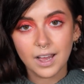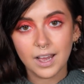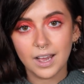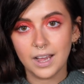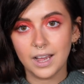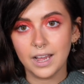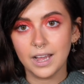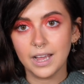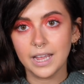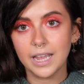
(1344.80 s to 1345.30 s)

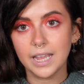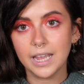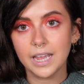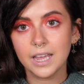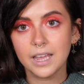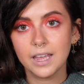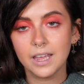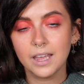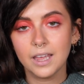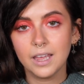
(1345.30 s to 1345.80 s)
I
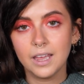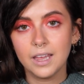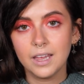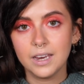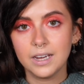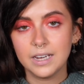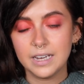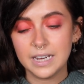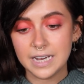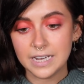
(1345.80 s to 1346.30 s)

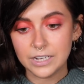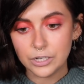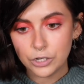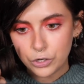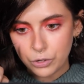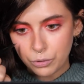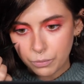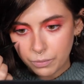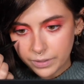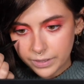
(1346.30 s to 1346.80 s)
need a
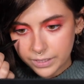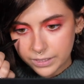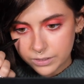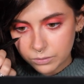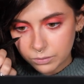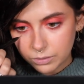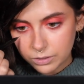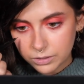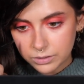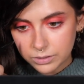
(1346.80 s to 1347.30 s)
new one.
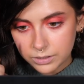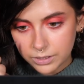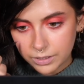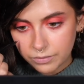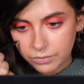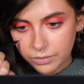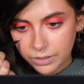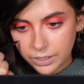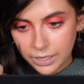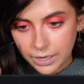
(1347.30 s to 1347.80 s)
This one's
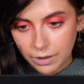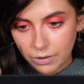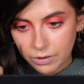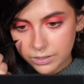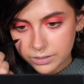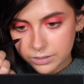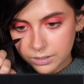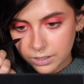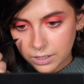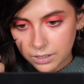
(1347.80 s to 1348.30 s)
definitely on
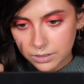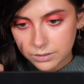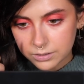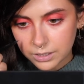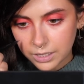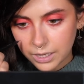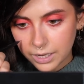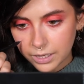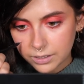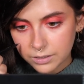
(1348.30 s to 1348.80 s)
its
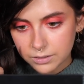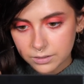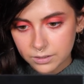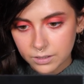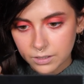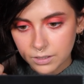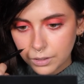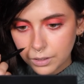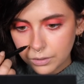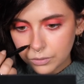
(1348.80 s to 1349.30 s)
last legs.
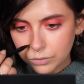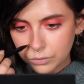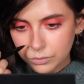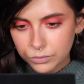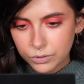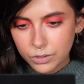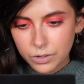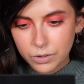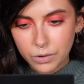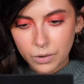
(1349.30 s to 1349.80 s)
It's
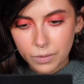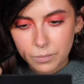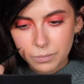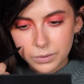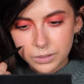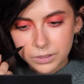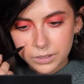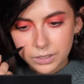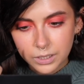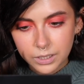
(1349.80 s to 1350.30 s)
also not
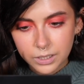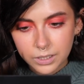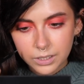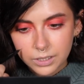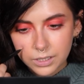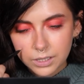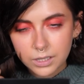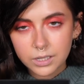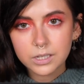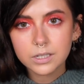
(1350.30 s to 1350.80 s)

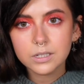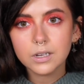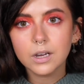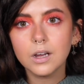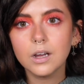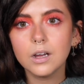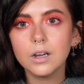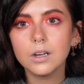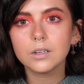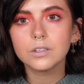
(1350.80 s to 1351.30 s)
particularly
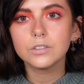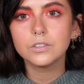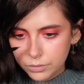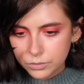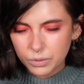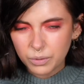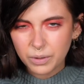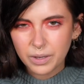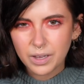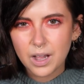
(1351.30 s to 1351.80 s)
dark,
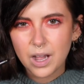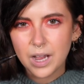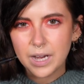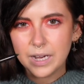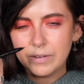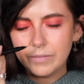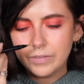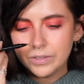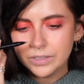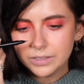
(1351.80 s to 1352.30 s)
so it
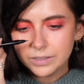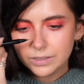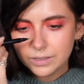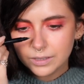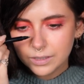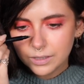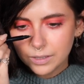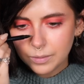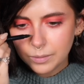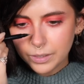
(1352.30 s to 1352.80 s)
kind of
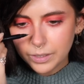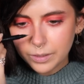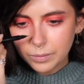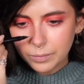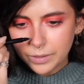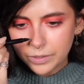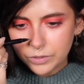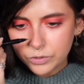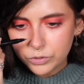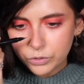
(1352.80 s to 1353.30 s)
is a little
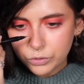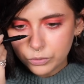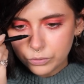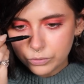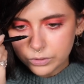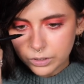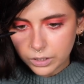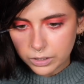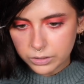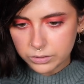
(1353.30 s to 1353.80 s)
bit too
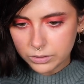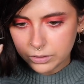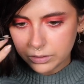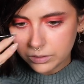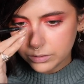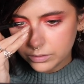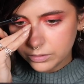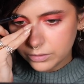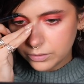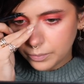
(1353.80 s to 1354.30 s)

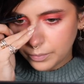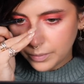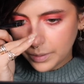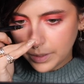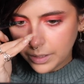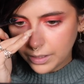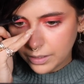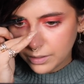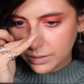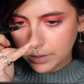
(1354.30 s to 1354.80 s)
subtle to
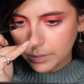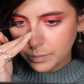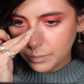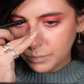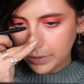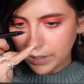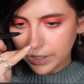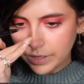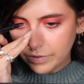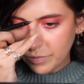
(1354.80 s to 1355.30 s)
be
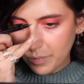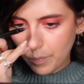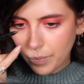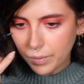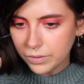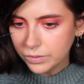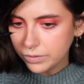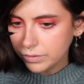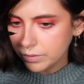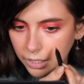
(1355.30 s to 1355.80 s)

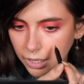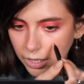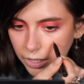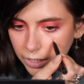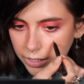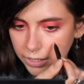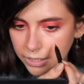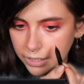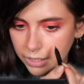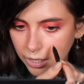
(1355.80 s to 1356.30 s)
believable.
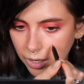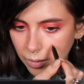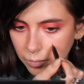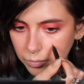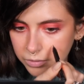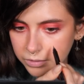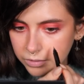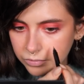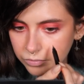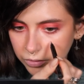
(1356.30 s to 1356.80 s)
Kind of need a
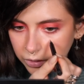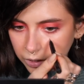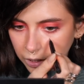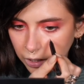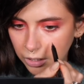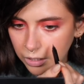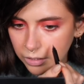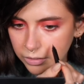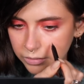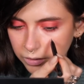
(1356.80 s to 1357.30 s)
couple different
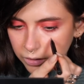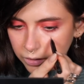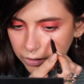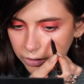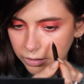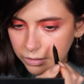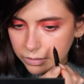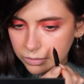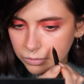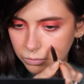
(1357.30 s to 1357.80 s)
colors, I
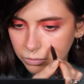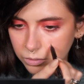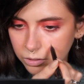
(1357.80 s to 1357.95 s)
think, as